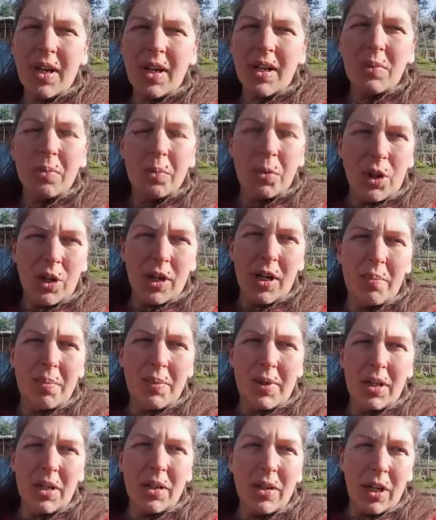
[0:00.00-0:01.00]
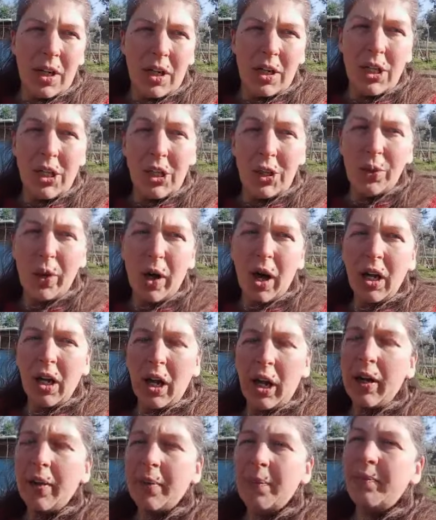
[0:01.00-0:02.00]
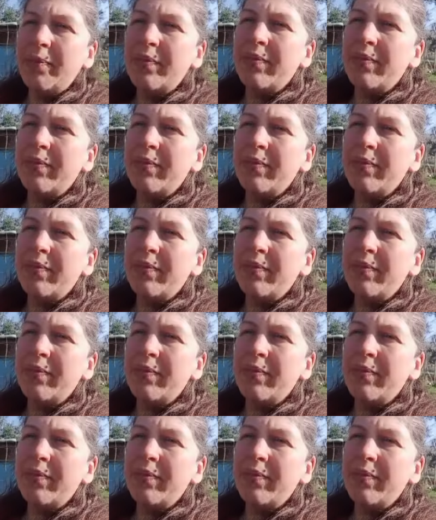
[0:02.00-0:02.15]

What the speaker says: had bought him a new collar